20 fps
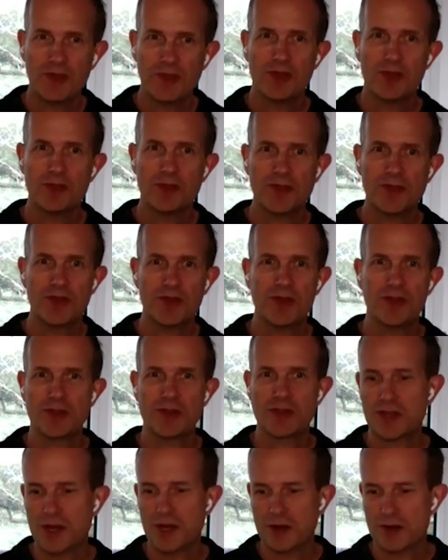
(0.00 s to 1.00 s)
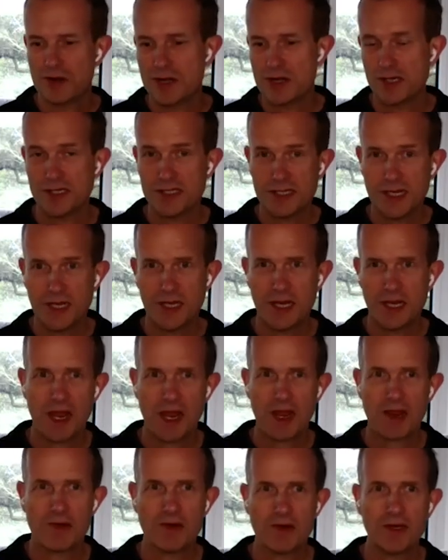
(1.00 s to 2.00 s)
that that are you know going to
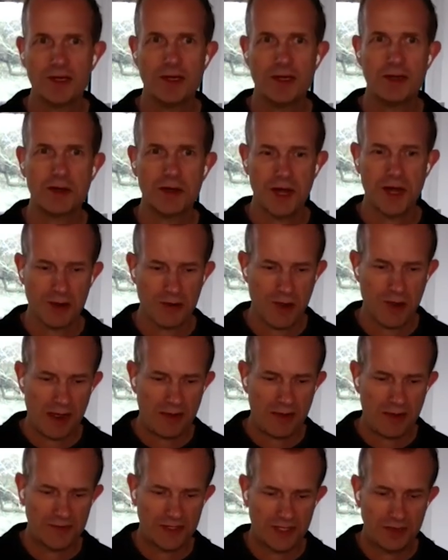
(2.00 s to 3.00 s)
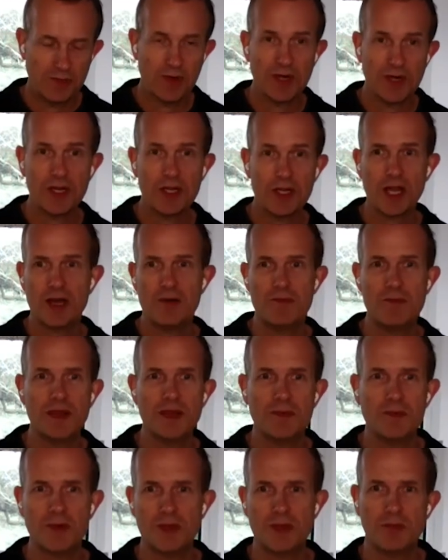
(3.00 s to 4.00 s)
sit there and you know have somebody
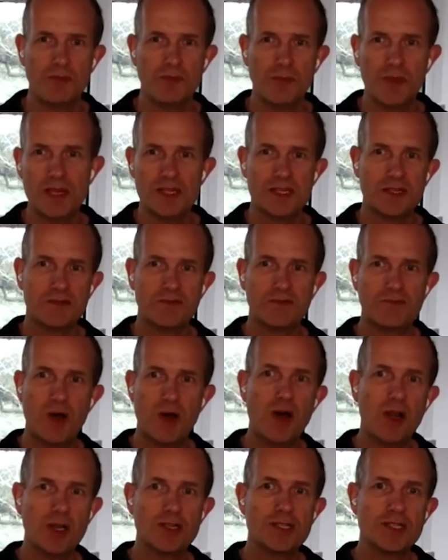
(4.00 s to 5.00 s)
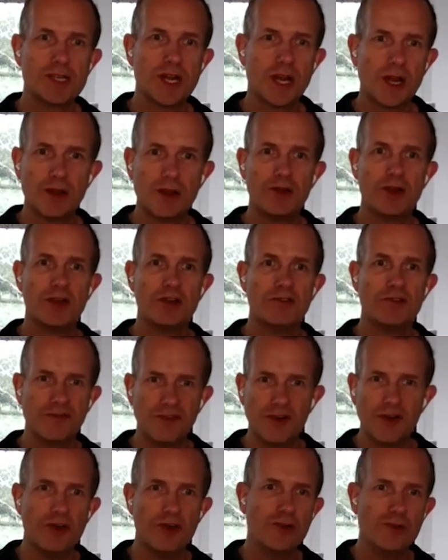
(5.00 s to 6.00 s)
come in with a piece of
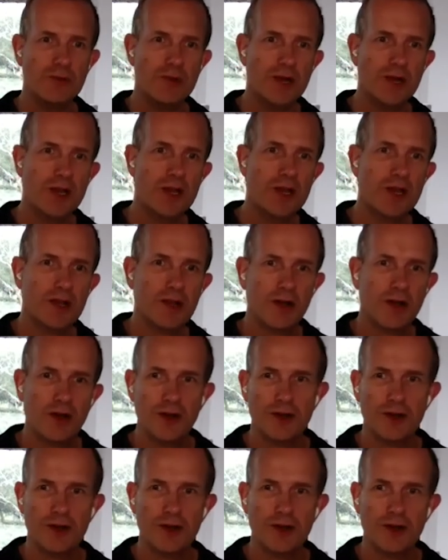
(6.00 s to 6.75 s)
polystyrene foam